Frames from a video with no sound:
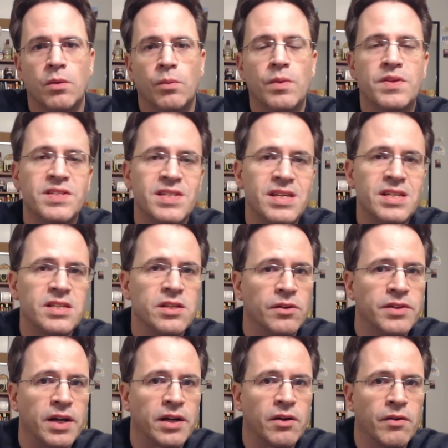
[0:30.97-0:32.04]
with seasonal
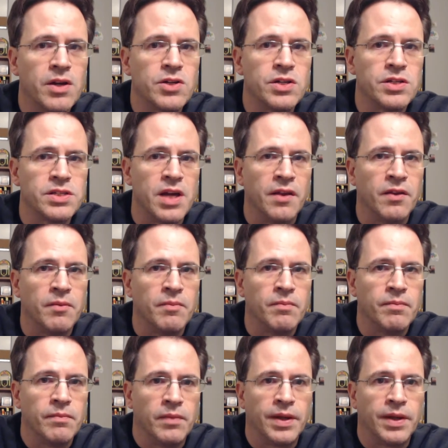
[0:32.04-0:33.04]
decorations on them,